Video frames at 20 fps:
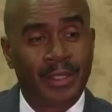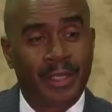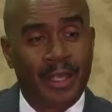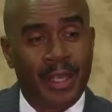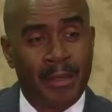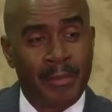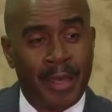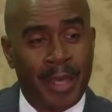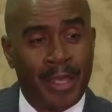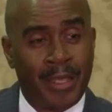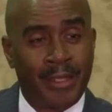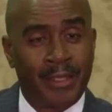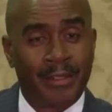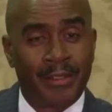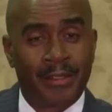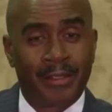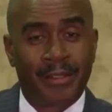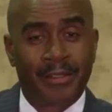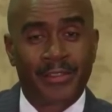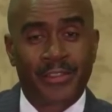
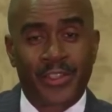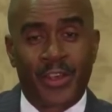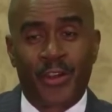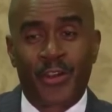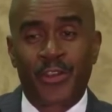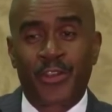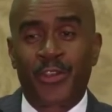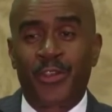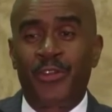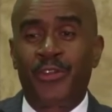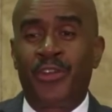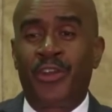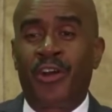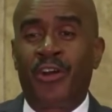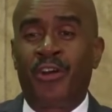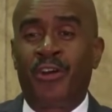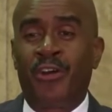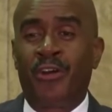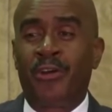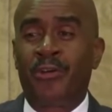Amen. So you
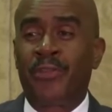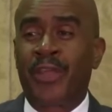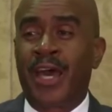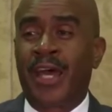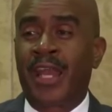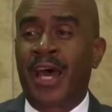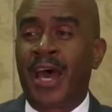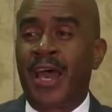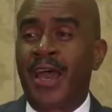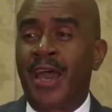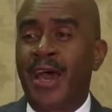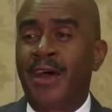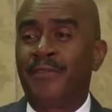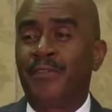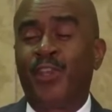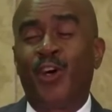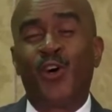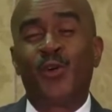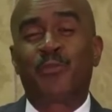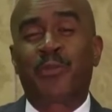know that I have
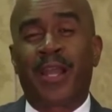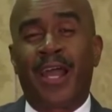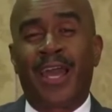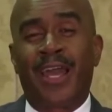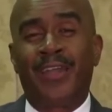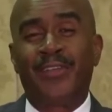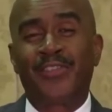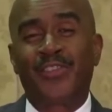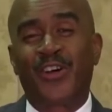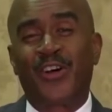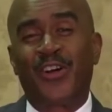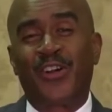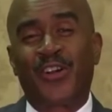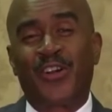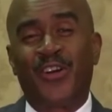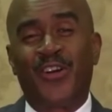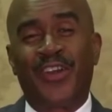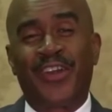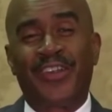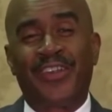no plans on
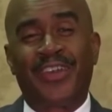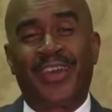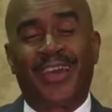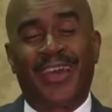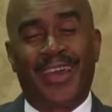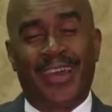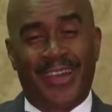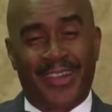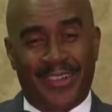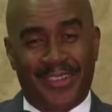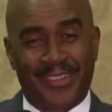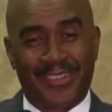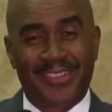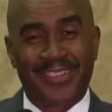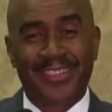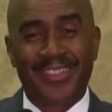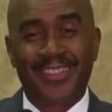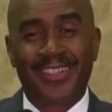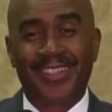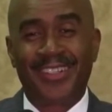going to hell.
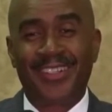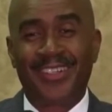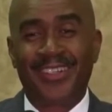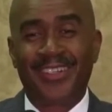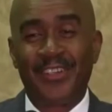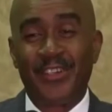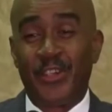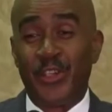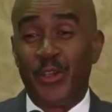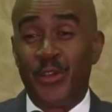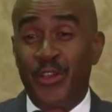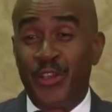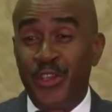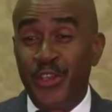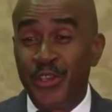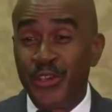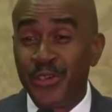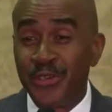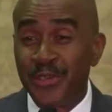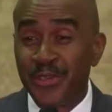Do
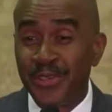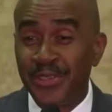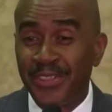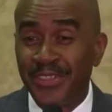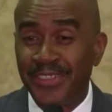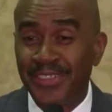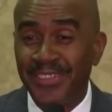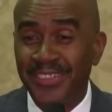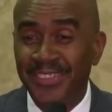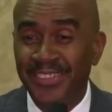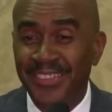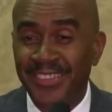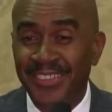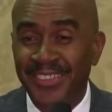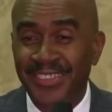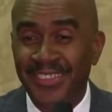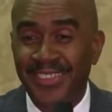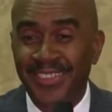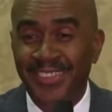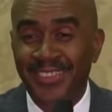you?
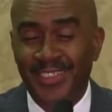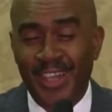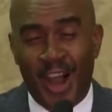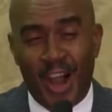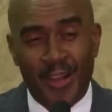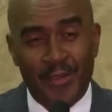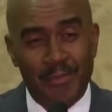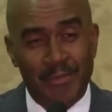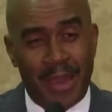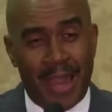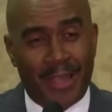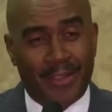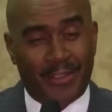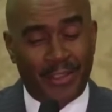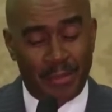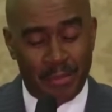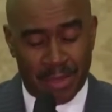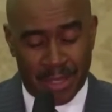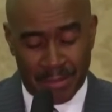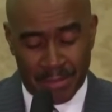Talk back
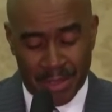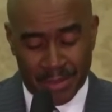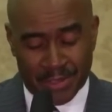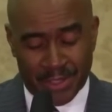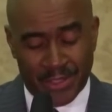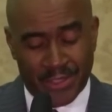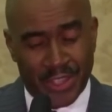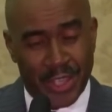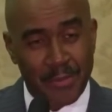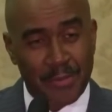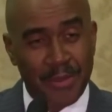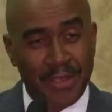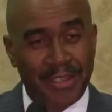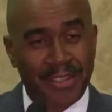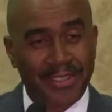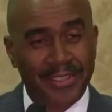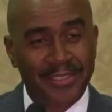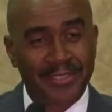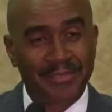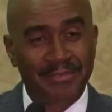to me, Mississippi.
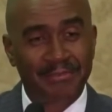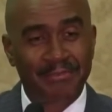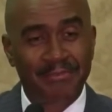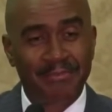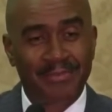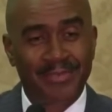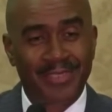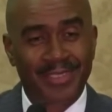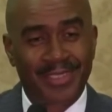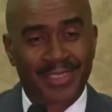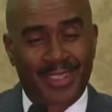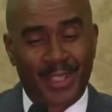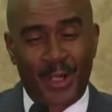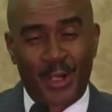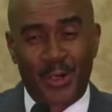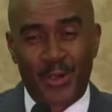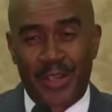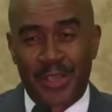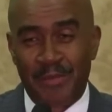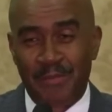
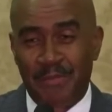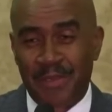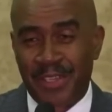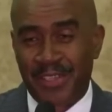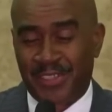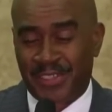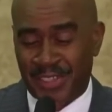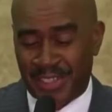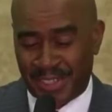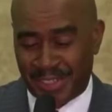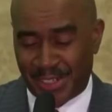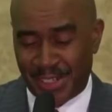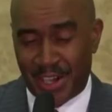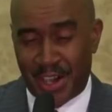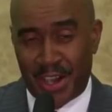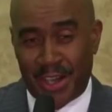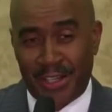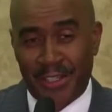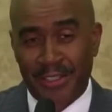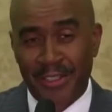Glory be to
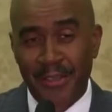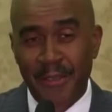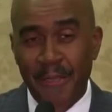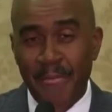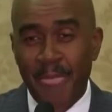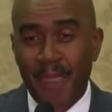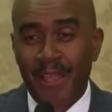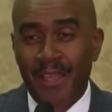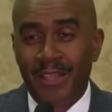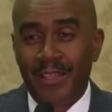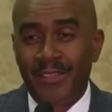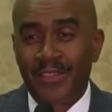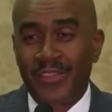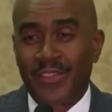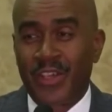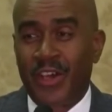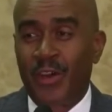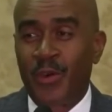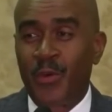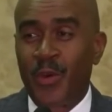God.
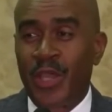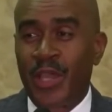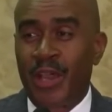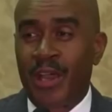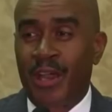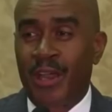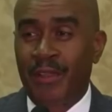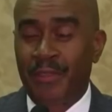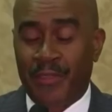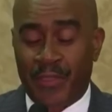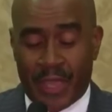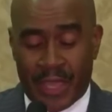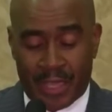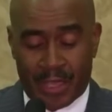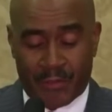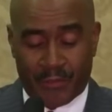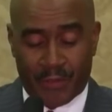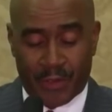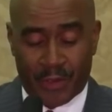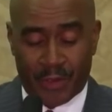So we are
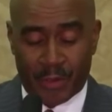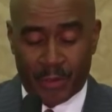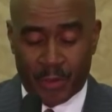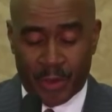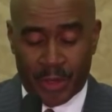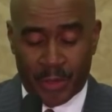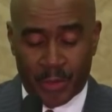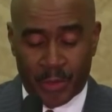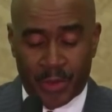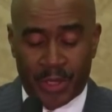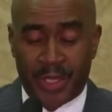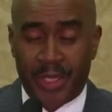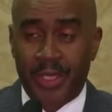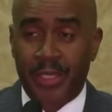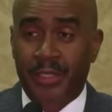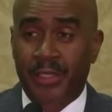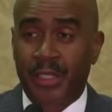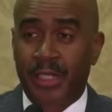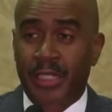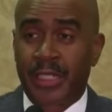thankful when
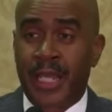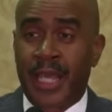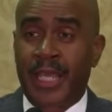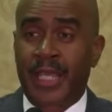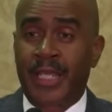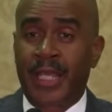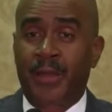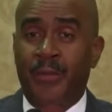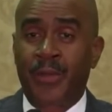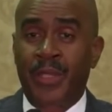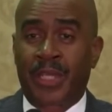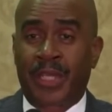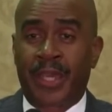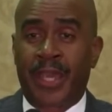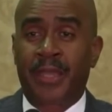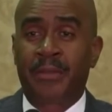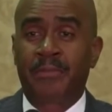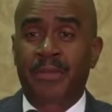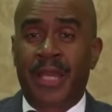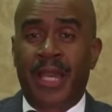the day that we
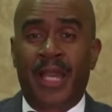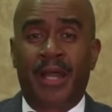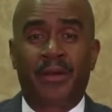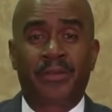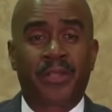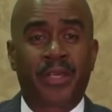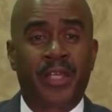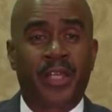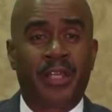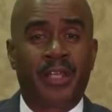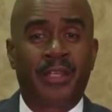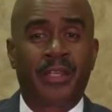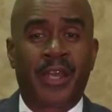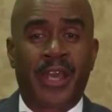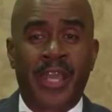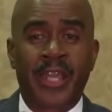came down here in